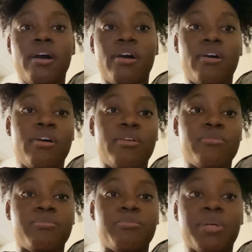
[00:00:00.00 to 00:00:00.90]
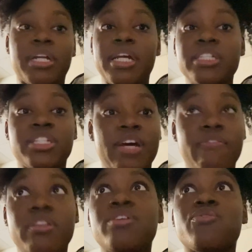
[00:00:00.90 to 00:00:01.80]
But it's
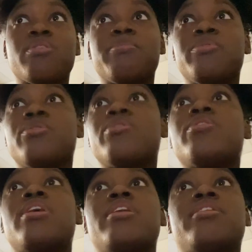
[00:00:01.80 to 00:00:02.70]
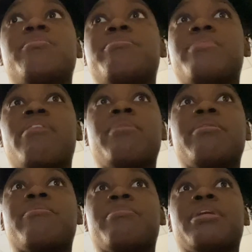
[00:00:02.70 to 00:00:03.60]
definitely doable. There have
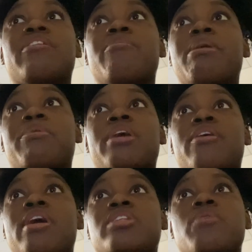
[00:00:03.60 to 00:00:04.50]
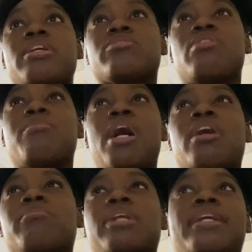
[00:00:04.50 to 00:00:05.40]
been plenty of people that graduated, so I'm not
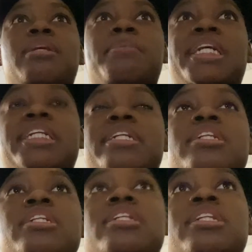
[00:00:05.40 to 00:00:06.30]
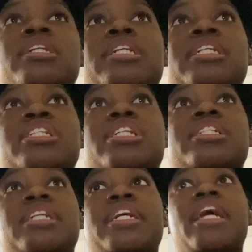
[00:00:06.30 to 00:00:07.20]
complaining about it. It just,
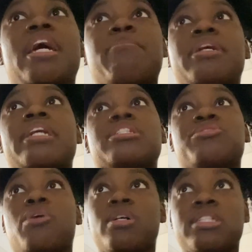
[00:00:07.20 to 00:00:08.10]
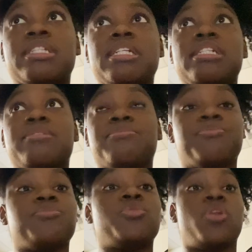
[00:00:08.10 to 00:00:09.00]
it can be exhausting.
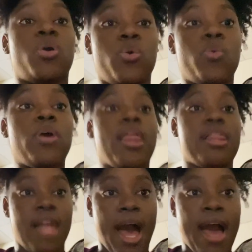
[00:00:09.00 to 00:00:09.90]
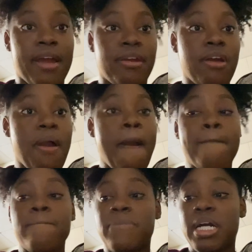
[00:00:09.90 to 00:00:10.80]
no lie.
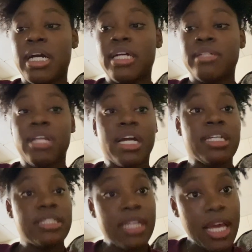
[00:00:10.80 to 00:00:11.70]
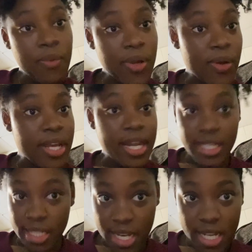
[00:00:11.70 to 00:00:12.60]
But like I said, we're gonna get it
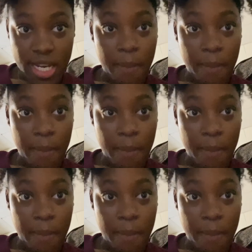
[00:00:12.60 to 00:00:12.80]
done.